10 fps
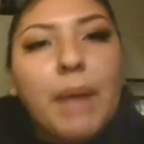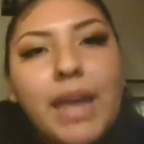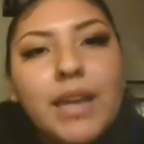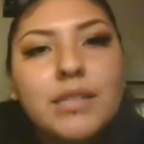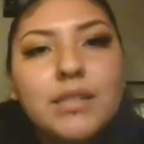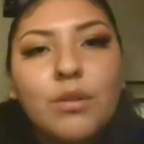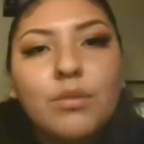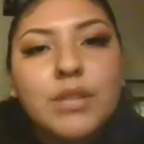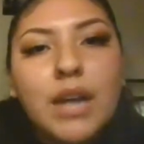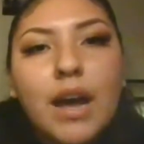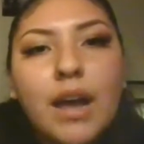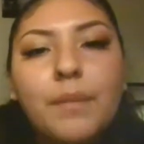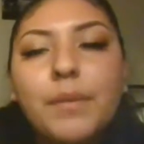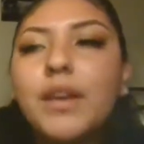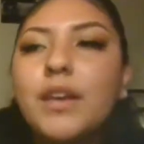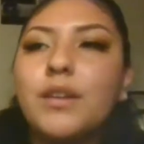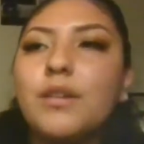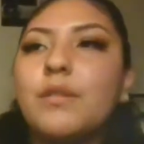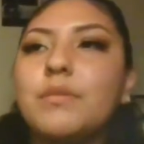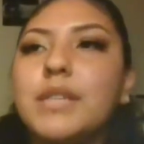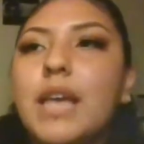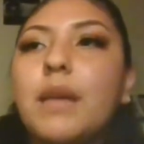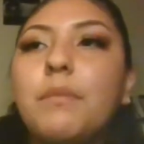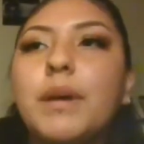pants the whole time, you know what I'm saying?